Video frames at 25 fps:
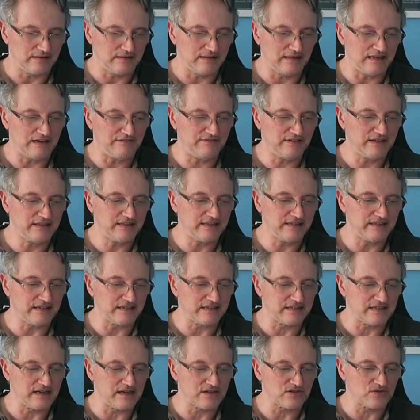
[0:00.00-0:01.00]
Lovely thing
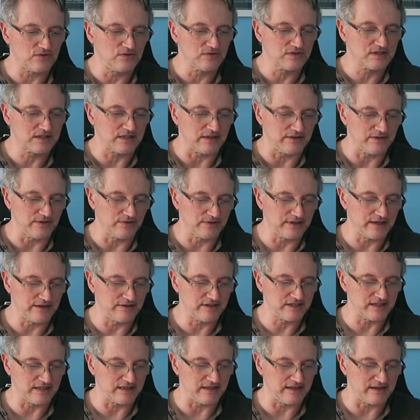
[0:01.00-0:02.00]
it does also, you'll
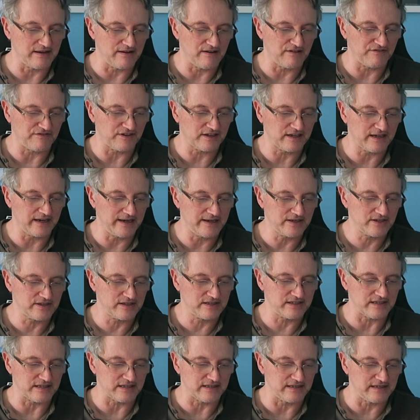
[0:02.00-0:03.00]
notice in the
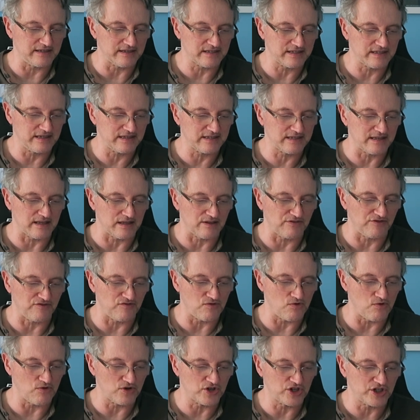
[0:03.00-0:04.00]
notifications it now says that the
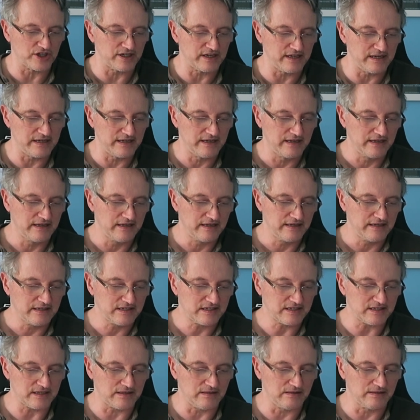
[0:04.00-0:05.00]
4G
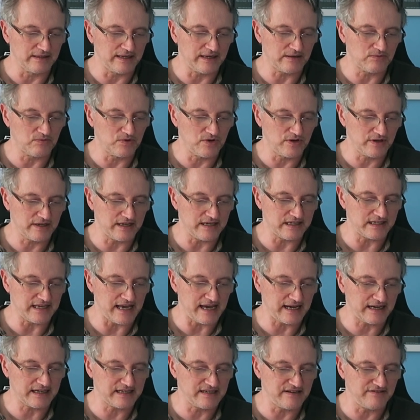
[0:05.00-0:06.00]
cell network is
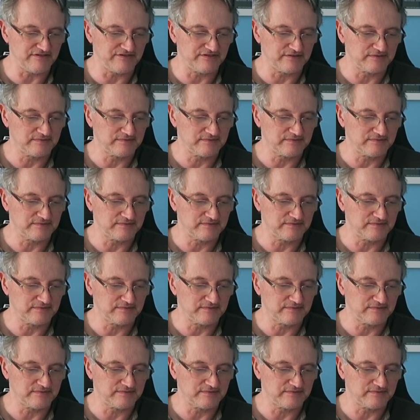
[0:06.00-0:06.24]
active.